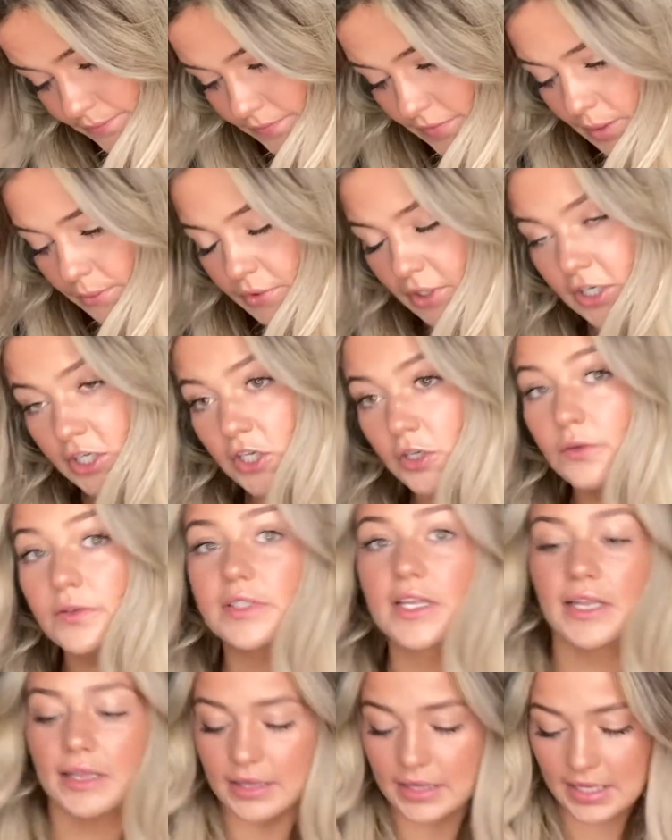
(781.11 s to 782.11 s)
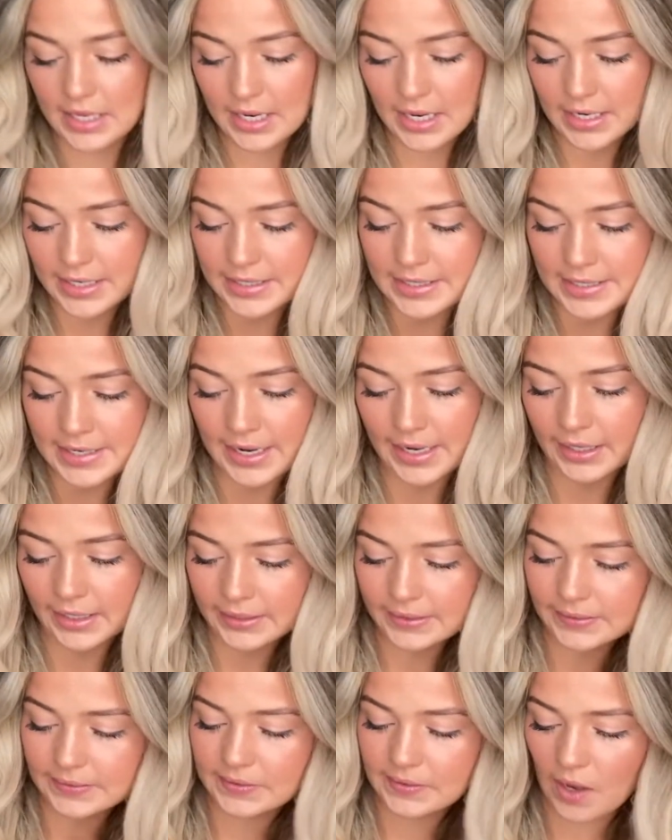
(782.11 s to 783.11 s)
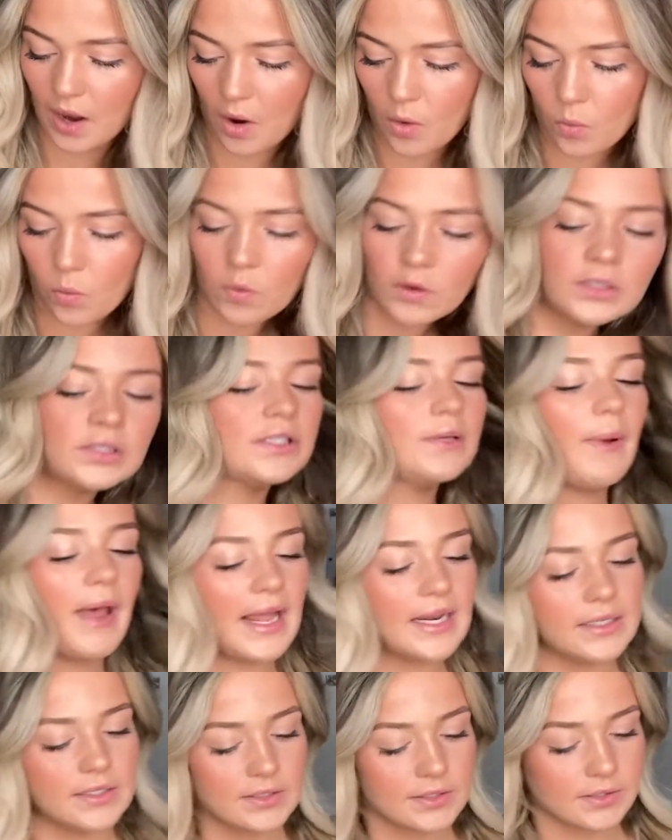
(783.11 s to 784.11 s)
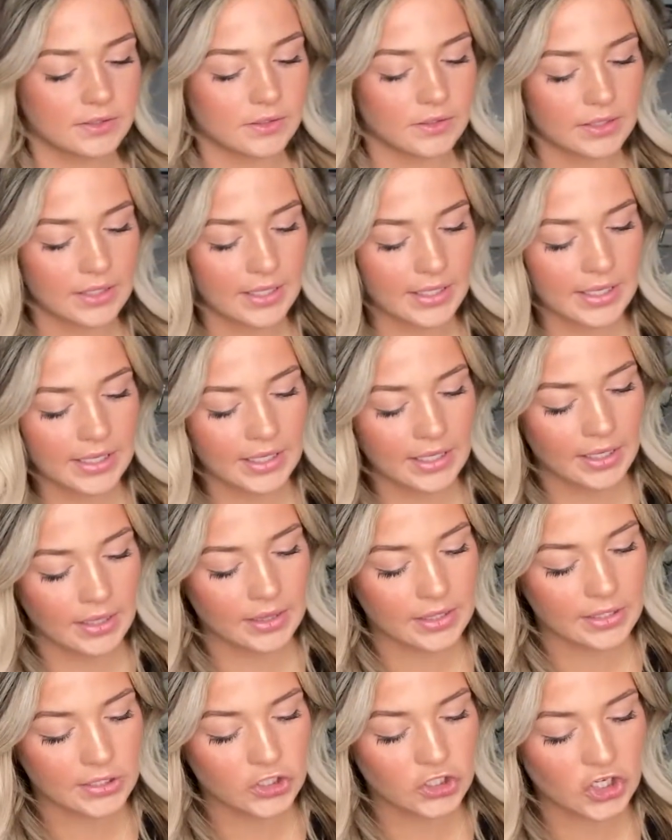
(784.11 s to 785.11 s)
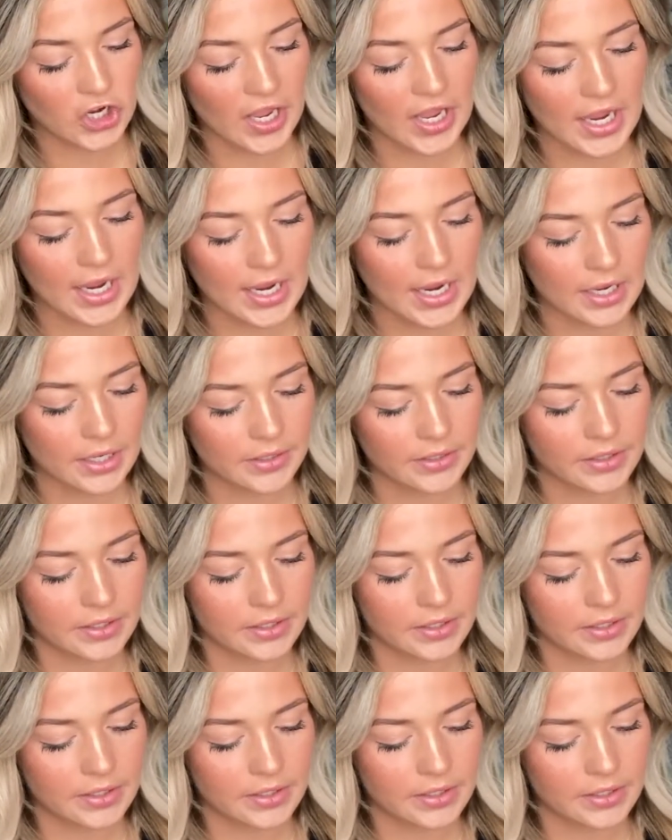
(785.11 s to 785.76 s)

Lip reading: I'm going to use the NYX Wonder Pencil in the shade